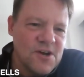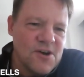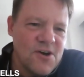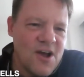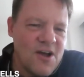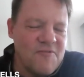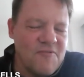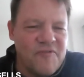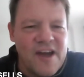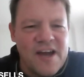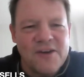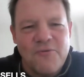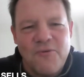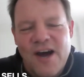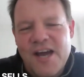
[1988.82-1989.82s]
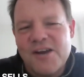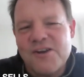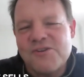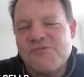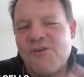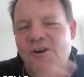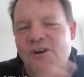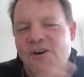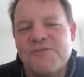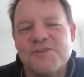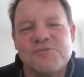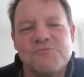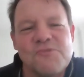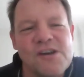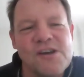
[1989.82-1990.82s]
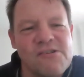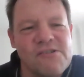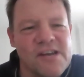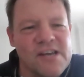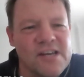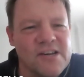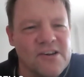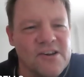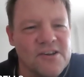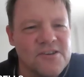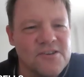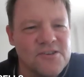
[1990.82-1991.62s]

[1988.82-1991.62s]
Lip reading: In fact, why are you always wearing